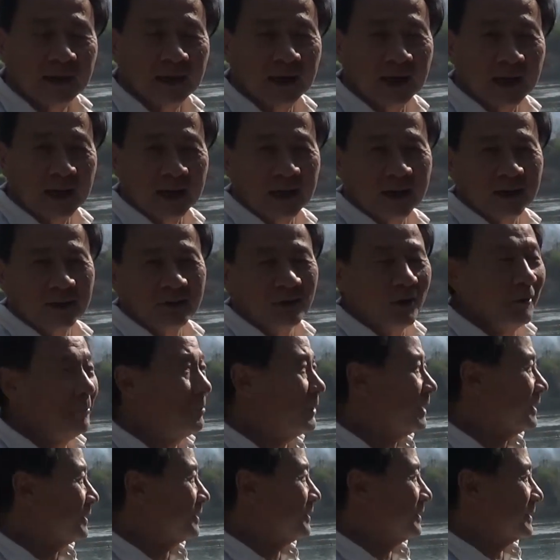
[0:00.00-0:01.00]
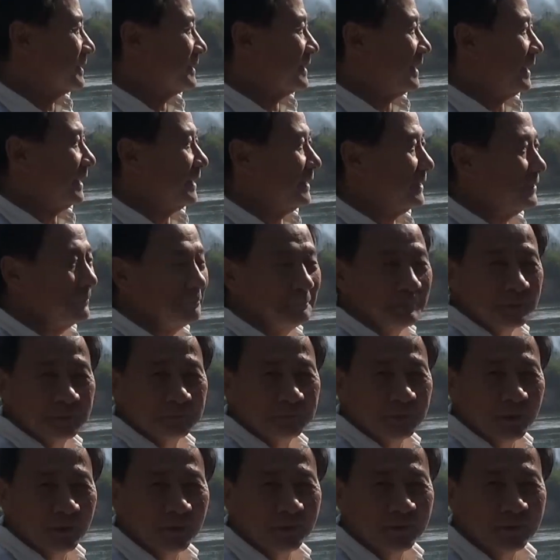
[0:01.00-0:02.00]
I normally to say to
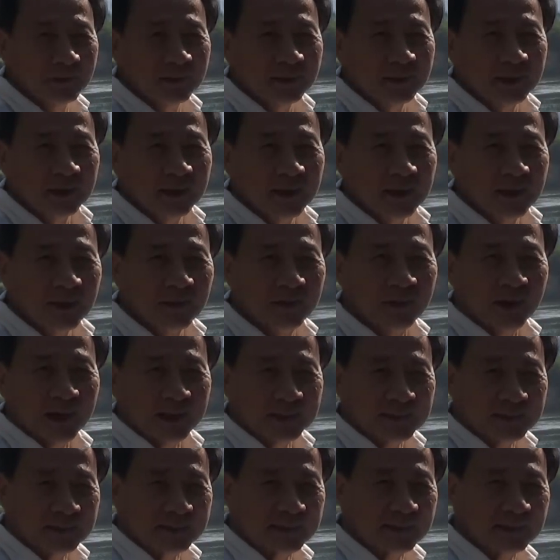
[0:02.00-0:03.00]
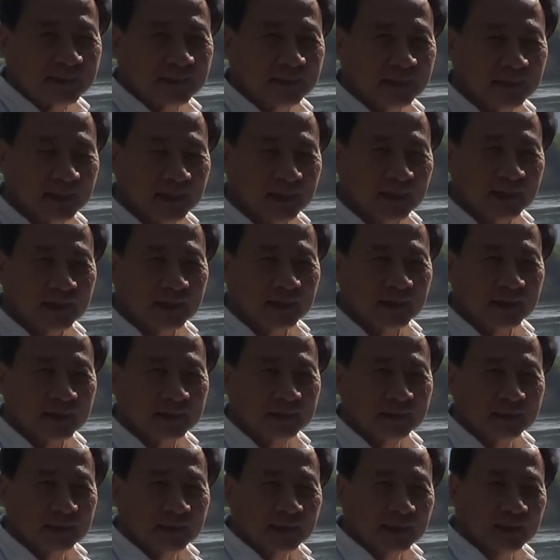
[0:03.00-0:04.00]
people that
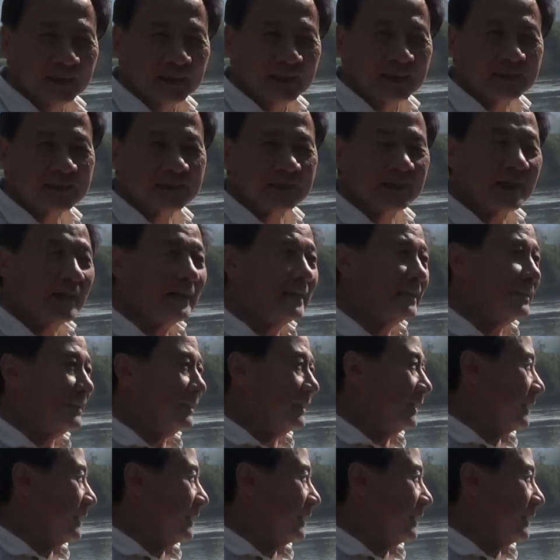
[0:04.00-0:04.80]
it's like